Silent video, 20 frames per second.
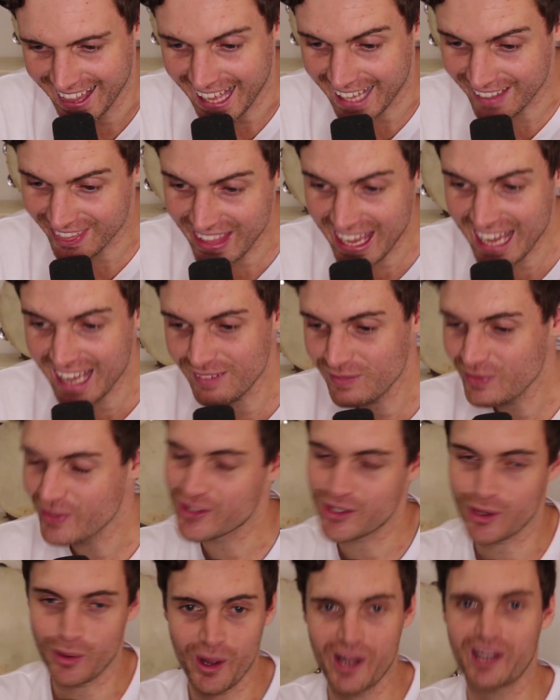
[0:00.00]
And then,
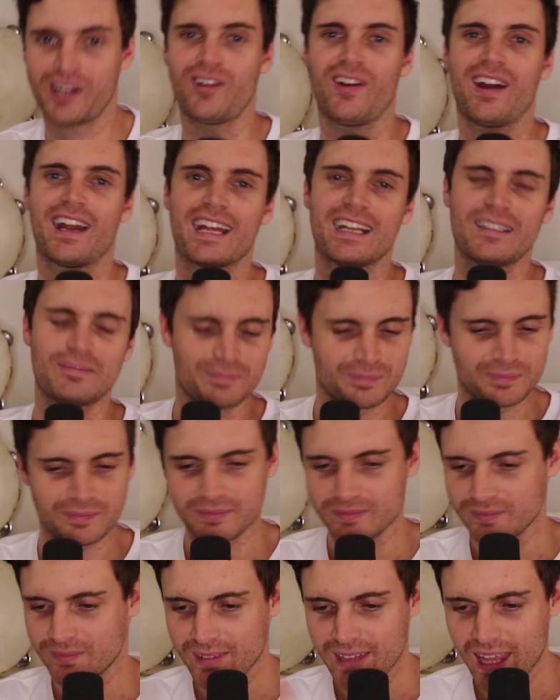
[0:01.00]
to her credit,
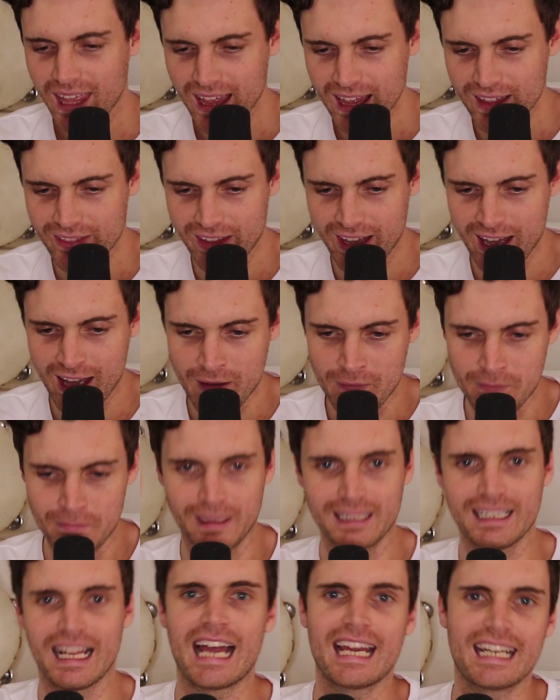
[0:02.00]
the
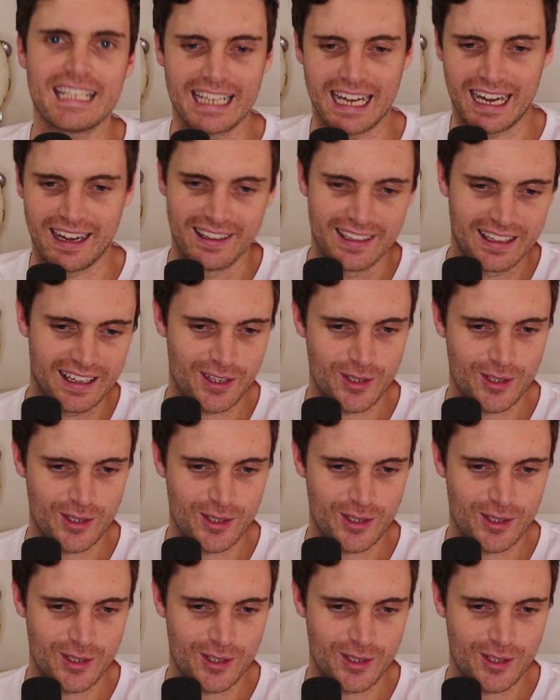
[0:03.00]
Melania,